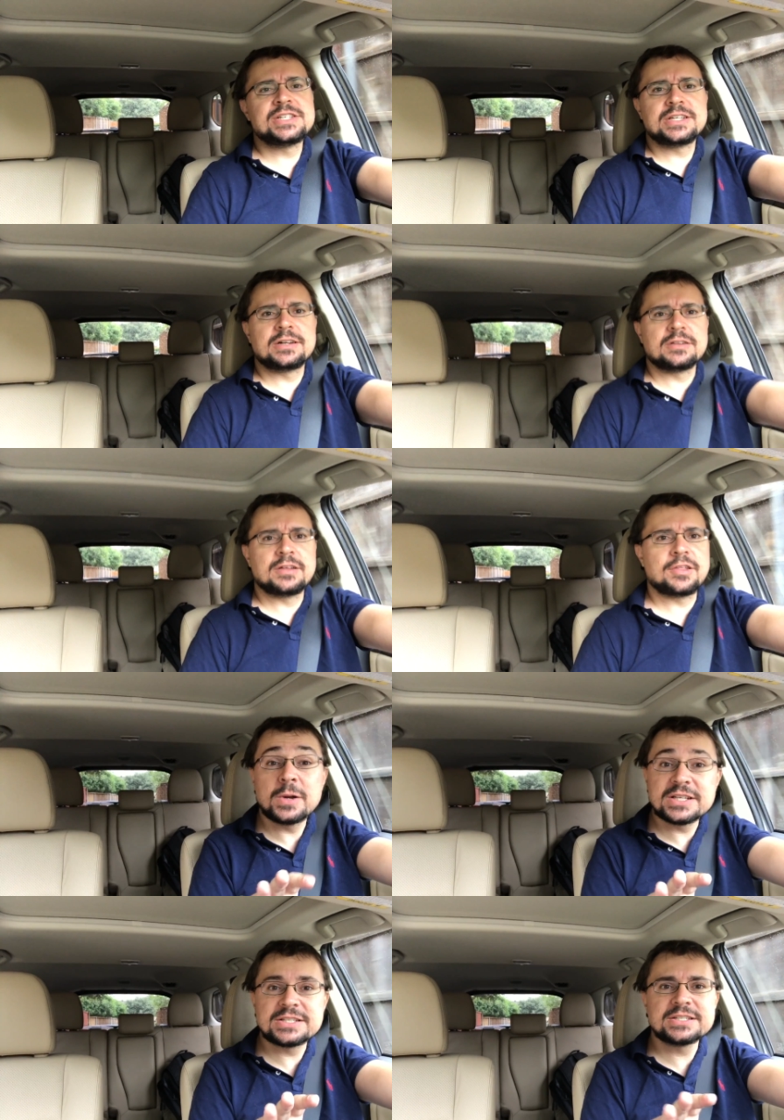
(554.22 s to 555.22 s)
channel
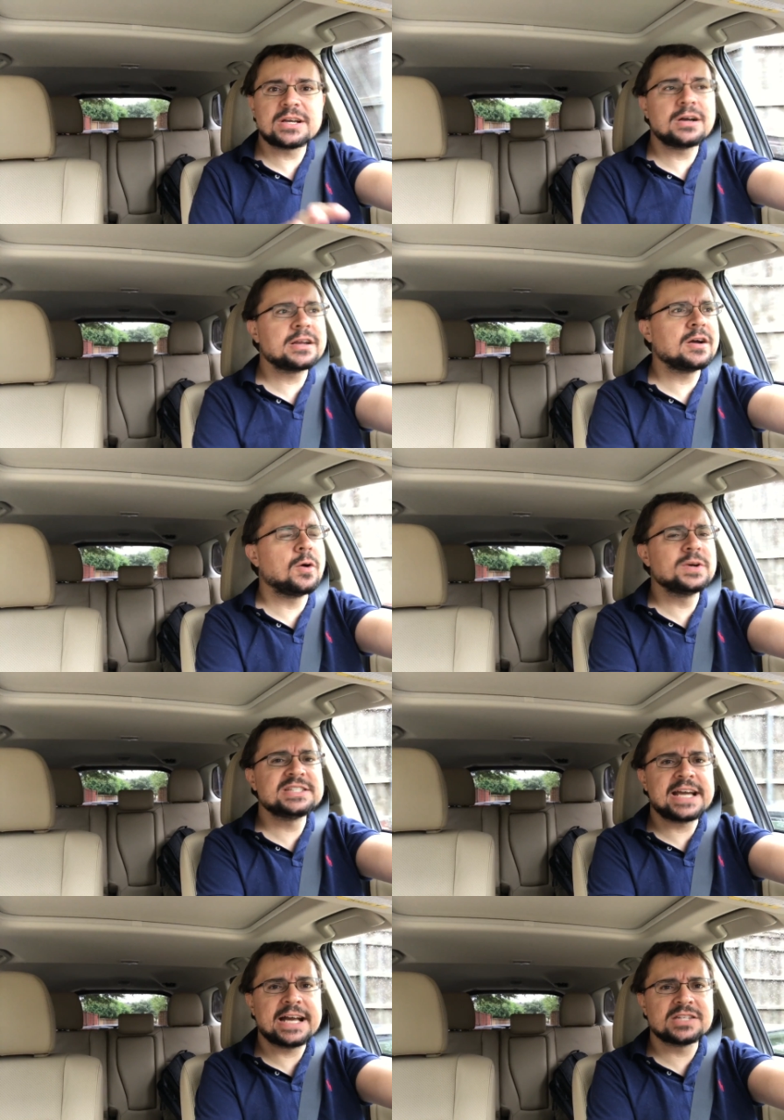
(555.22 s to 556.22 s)
focuses on, always
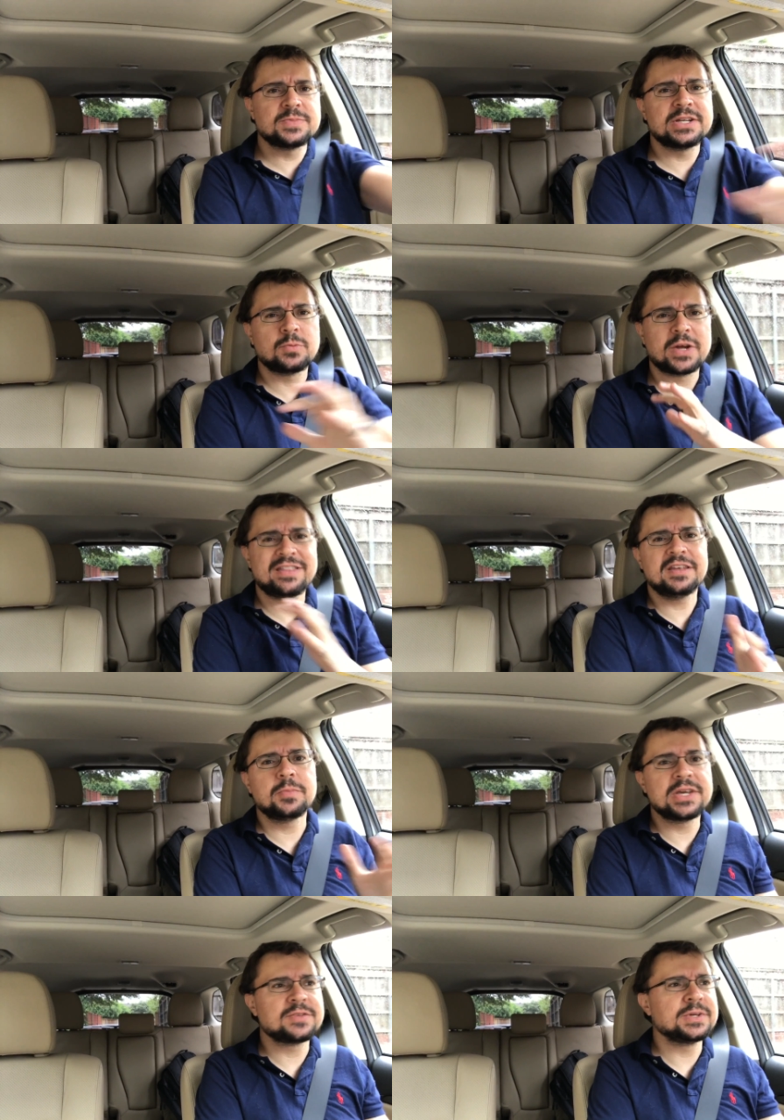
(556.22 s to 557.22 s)
has been, and what I think
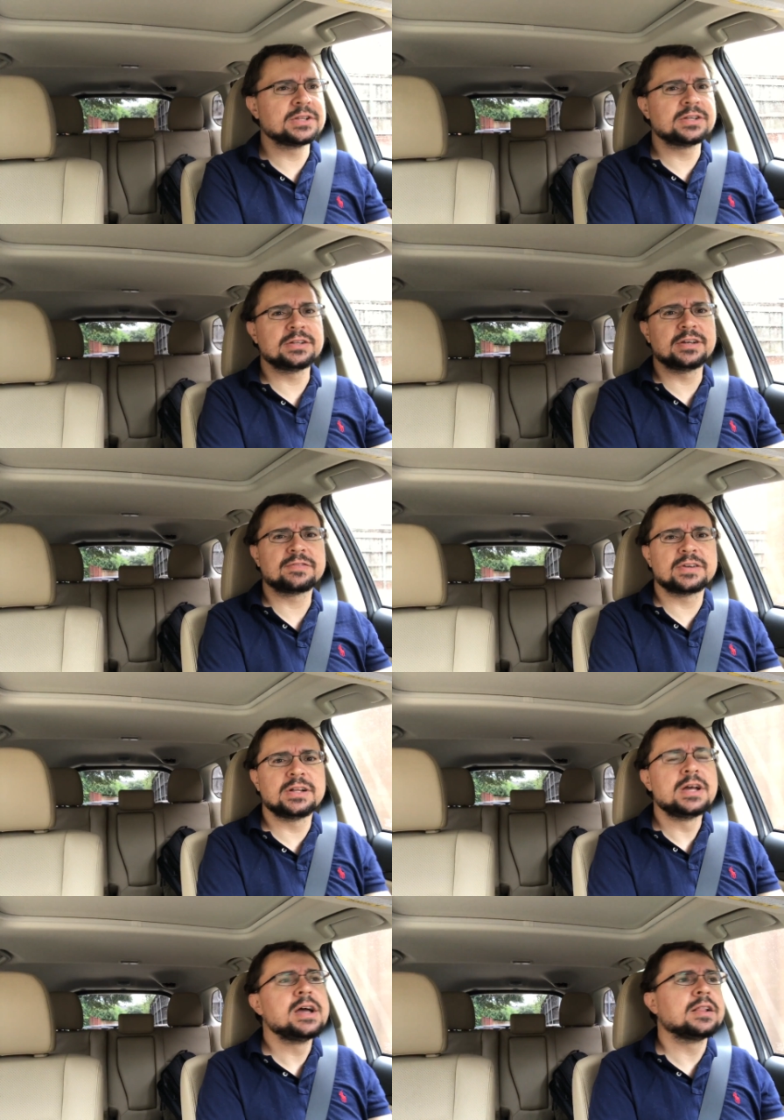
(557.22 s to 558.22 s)
makes me a little different,
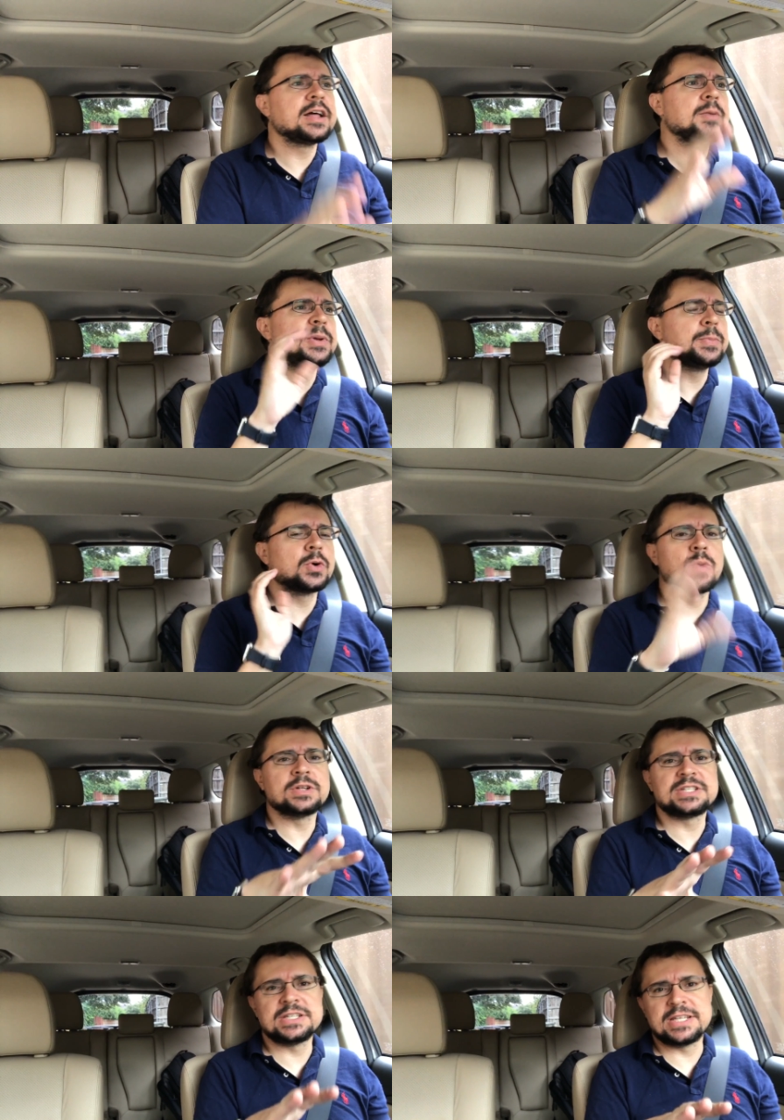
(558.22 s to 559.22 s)
a lot of people quote
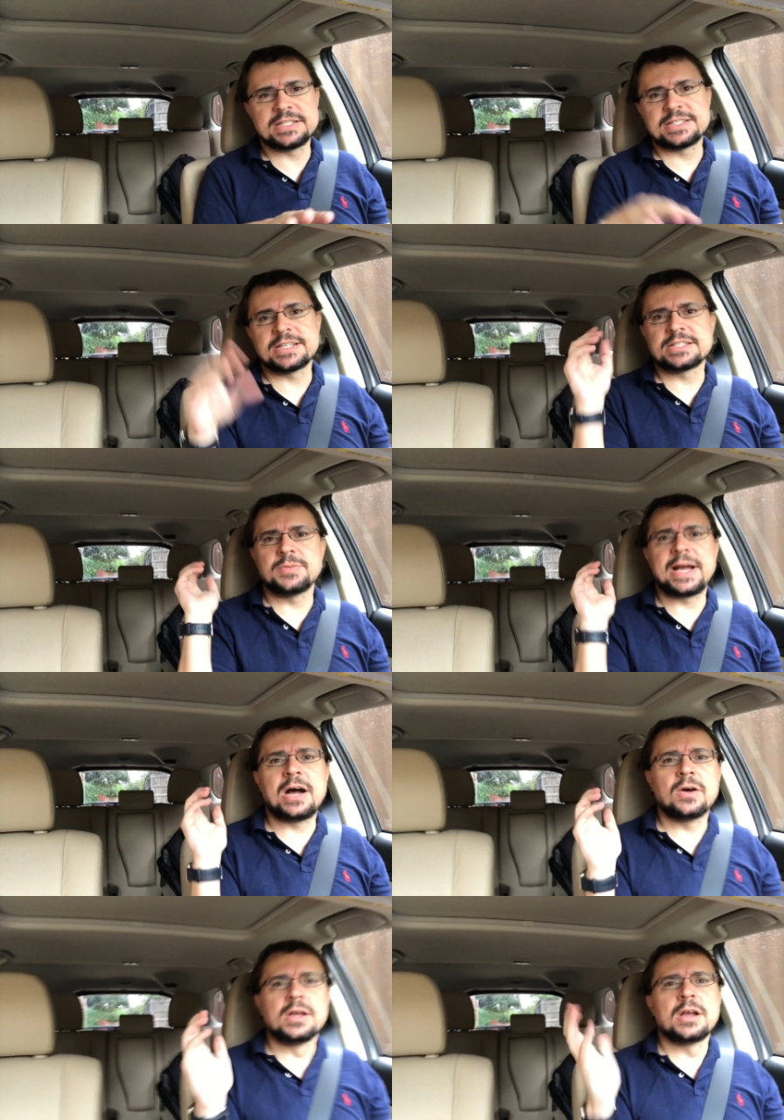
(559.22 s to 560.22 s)
statistics
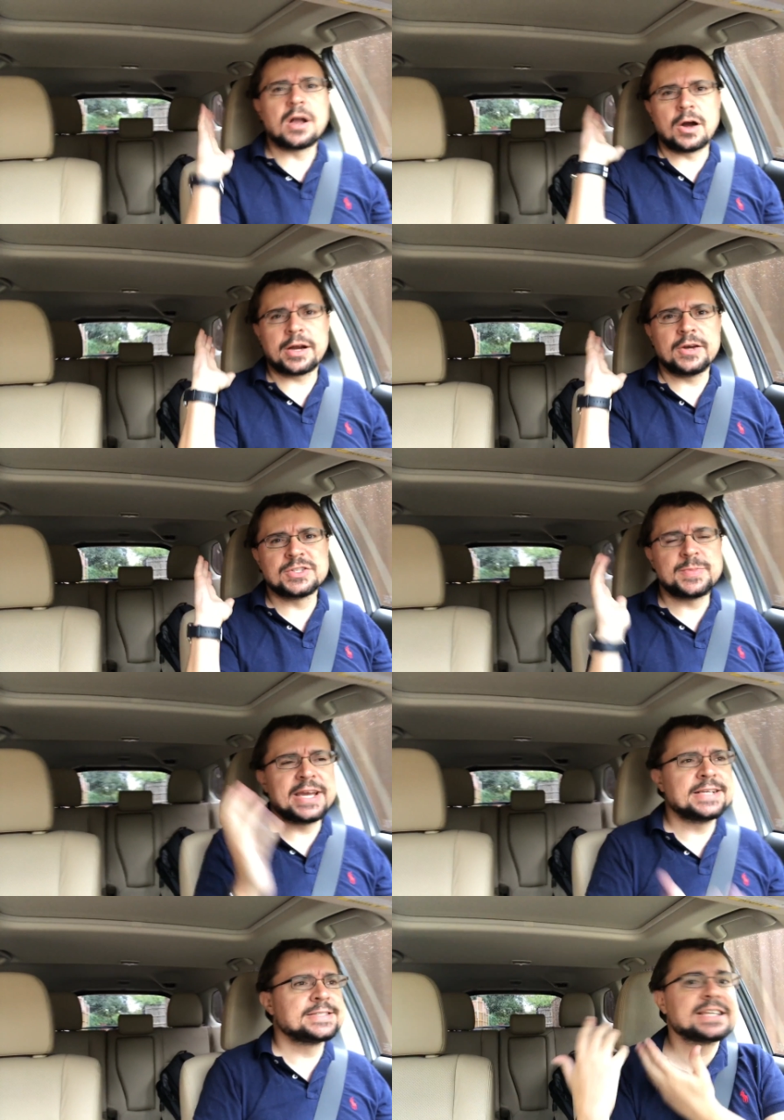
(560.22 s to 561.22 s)
about cargo
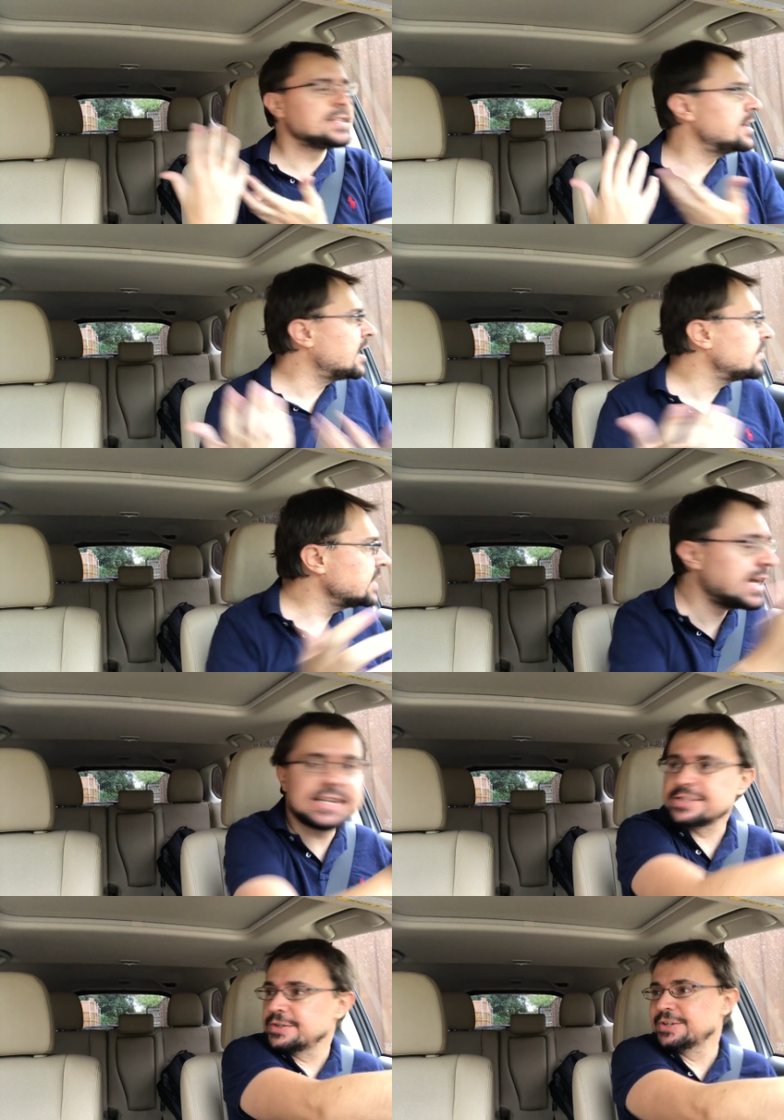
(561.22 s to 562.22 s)
space. It has enough. It
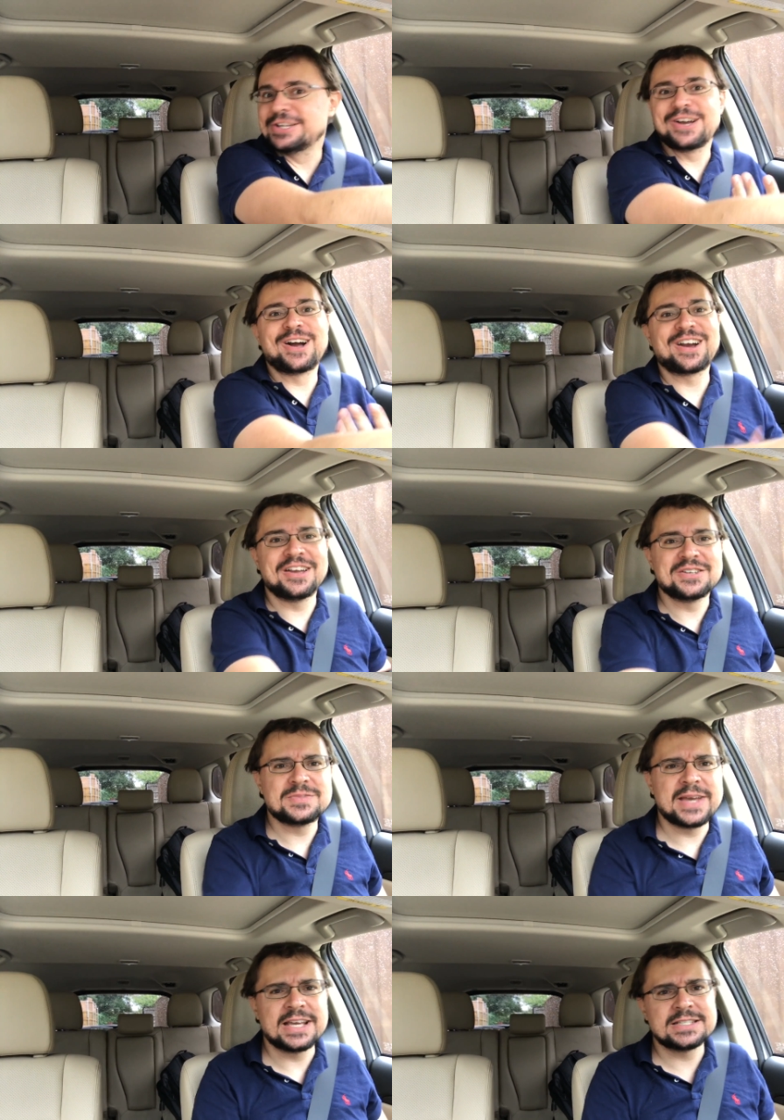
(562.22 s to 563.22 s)
has good cargo
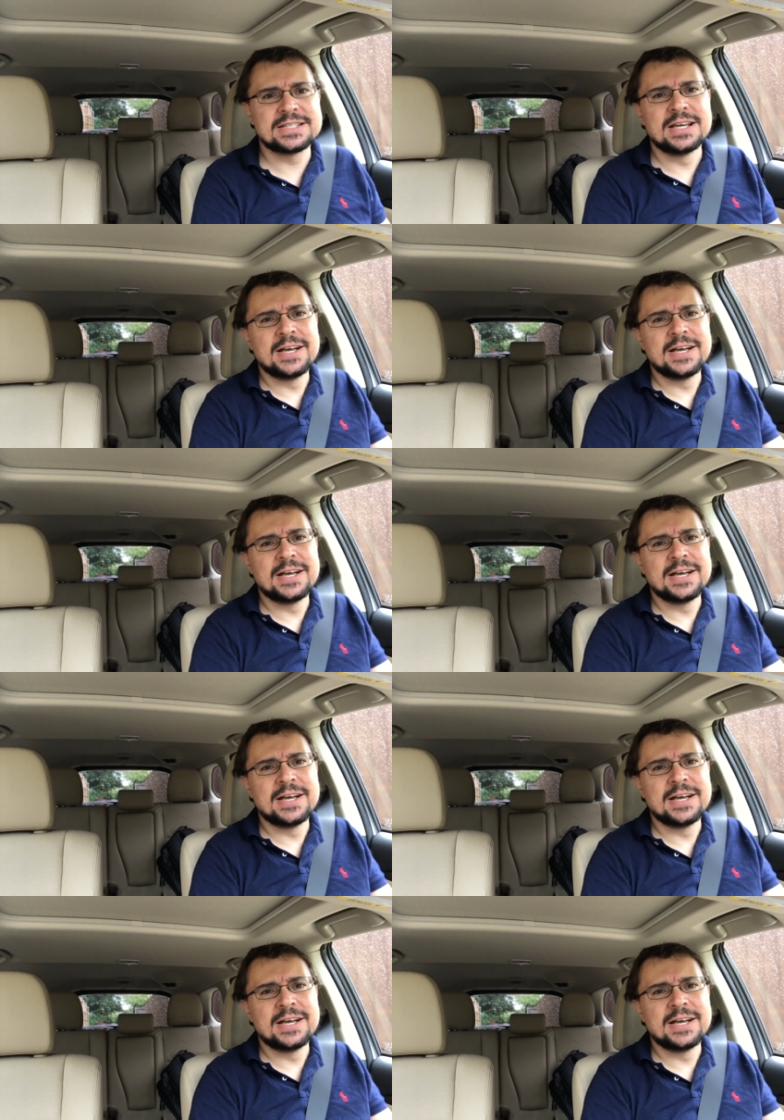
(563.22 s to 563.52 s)
space.